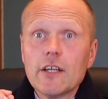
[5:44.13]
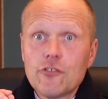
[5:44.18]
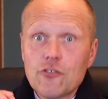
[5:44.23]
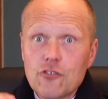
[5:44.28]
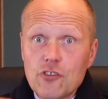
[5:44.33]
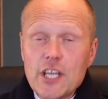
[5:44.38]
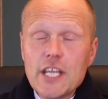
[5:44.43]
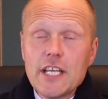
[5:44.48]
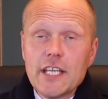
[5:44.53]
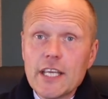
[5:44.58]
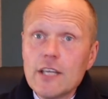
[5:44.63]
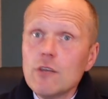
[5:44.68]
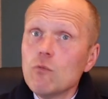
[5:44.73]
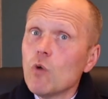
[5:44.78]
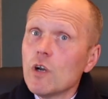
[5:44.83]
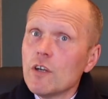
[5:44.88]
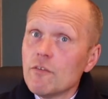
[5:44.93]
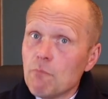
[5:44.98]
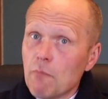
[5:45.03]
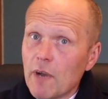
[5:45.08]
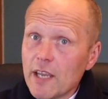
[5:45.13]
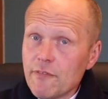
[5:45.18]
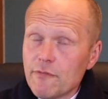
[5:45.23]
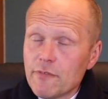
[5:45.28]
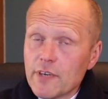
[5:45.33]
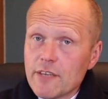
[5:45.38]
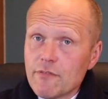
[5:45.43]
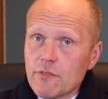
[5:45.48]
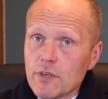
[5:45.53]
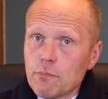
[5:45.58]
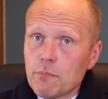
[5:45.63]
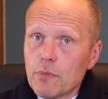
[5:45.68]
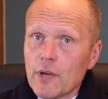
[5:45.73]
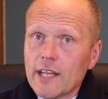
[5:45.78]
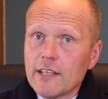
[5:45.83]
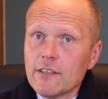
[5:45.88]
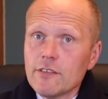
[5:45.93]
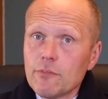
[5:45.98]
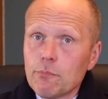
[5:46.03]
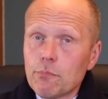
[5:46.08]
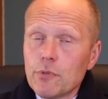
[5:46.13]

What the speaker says: Chini, one of my favourite brands,